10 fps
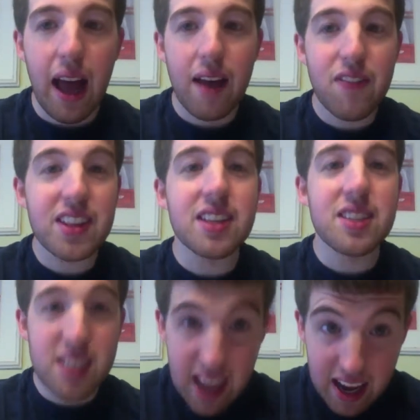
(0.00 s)
I think the
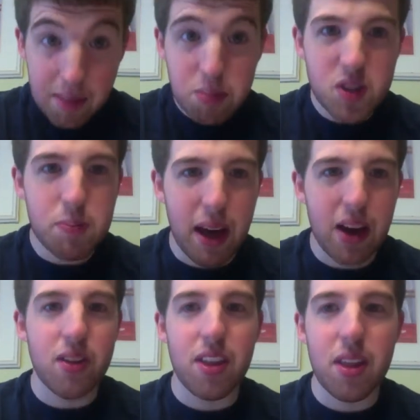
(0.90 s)
setup was
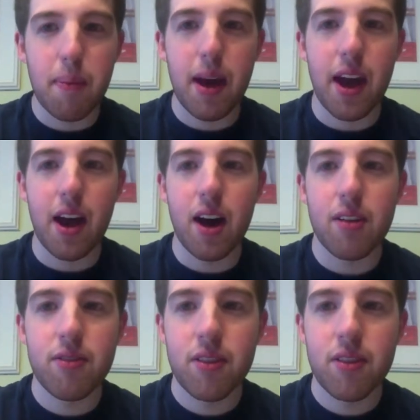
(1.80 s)
better than the payoff.